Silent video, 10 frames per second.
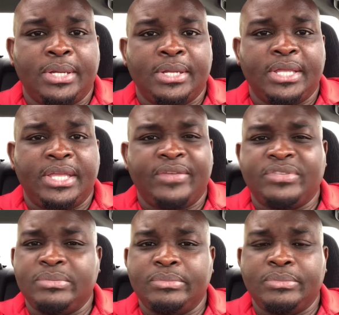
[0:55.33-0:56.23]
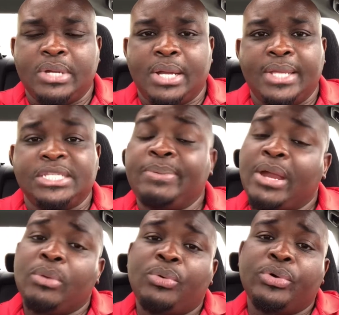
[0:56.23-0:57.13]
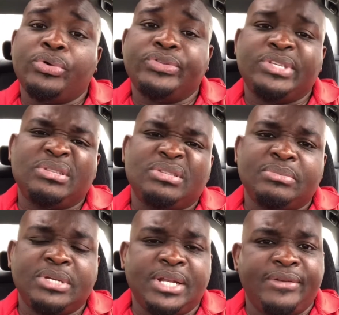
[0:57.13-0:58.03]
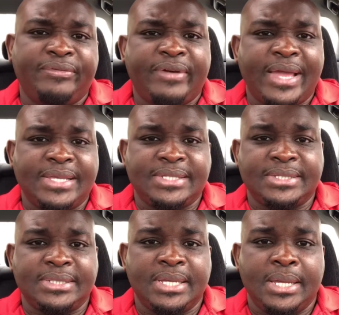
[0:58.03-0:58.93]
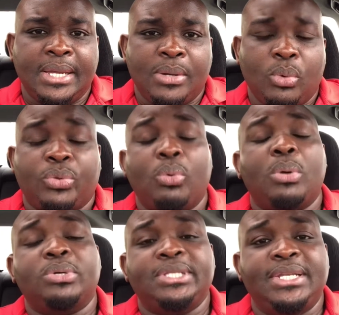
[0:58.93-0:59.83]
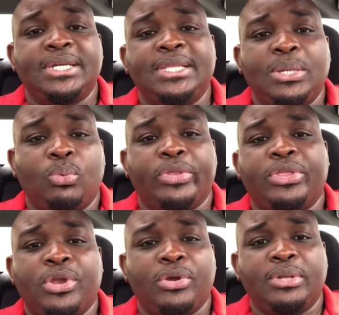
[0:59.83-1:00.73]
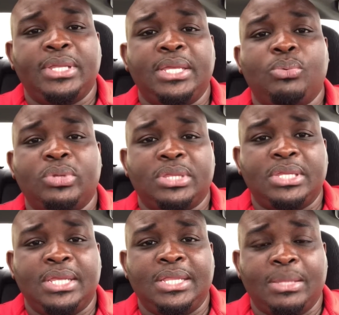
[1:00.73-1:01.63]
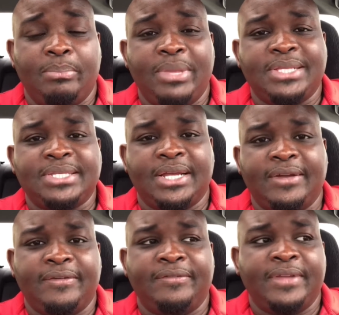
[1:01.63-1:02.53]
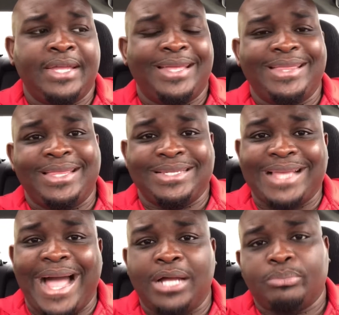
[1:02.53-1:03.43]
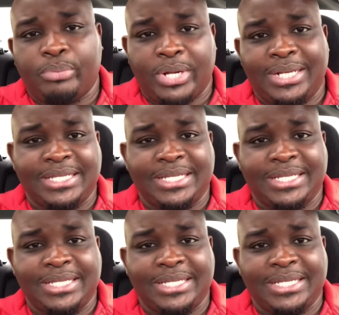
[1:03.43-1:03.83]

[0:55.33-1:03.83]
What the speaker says: give some inspiring words and some good advice with what we're dealing with currently in the midst of this outbreak, this